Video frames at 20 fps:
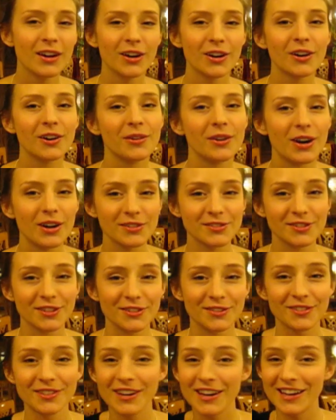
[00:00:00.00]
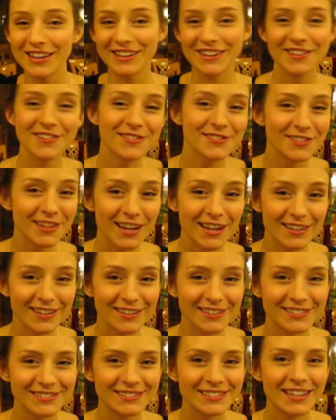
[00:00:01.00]
Oh, also, another side
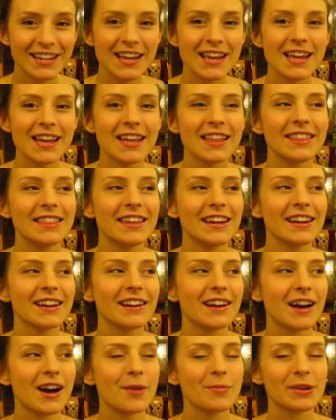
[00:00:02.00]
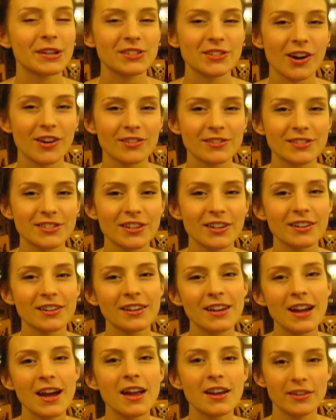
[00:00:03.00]
note, their McDonald's here,
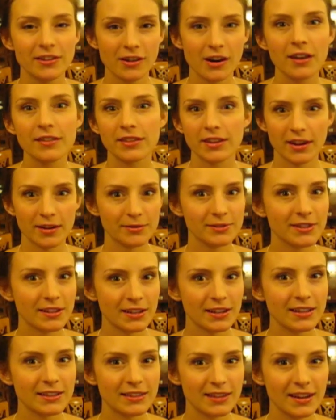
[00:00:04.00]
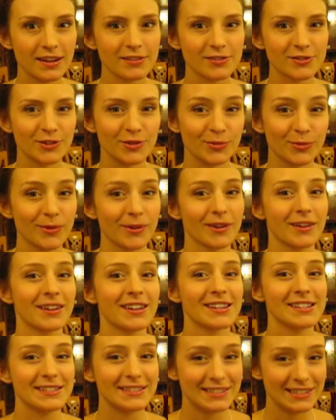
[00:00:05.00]
not that I was gonna eat there, don't worry,
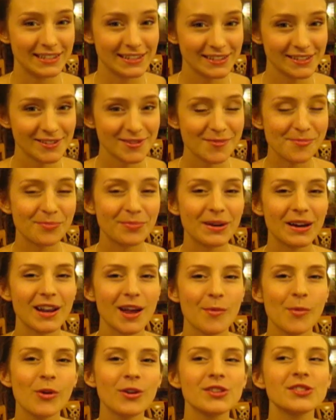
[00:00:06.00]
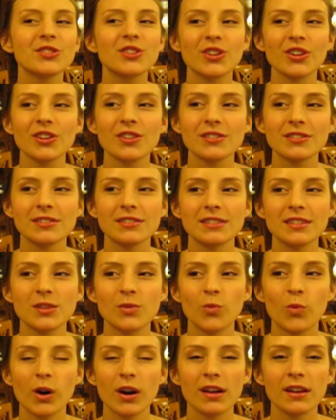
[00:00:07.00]
I didn't, but I'm always curious to see
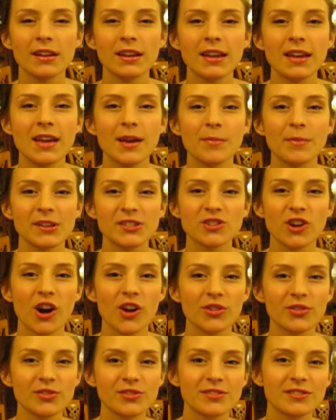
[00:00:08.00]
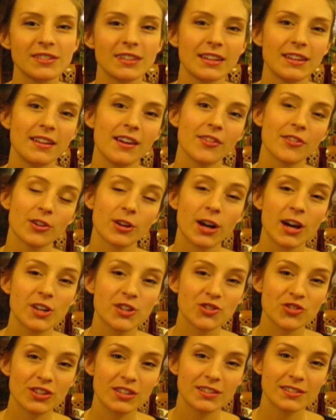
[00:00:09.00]
what McDonald's in other
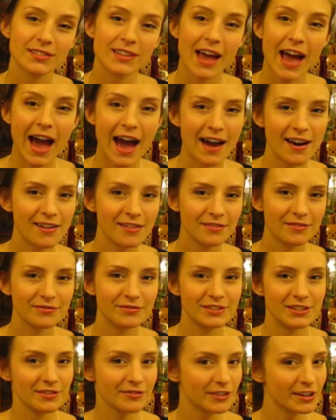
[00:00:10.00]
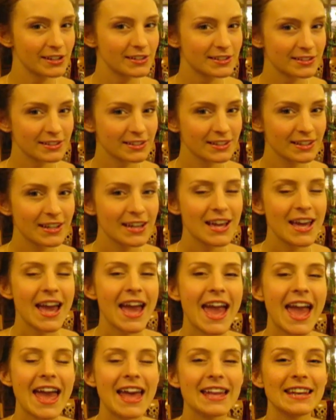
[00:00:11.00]
countries have different.
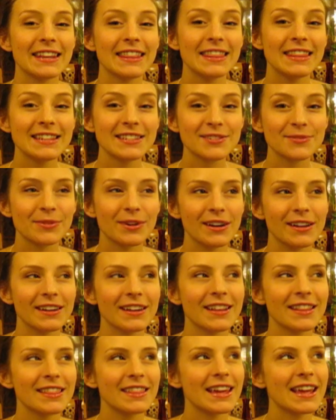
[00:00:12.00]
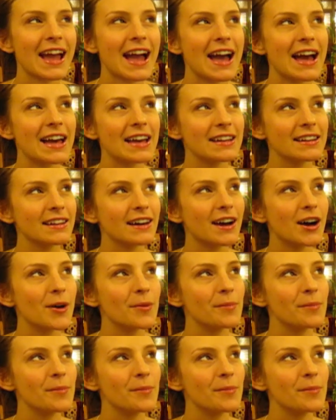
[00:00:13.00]
And this one, they had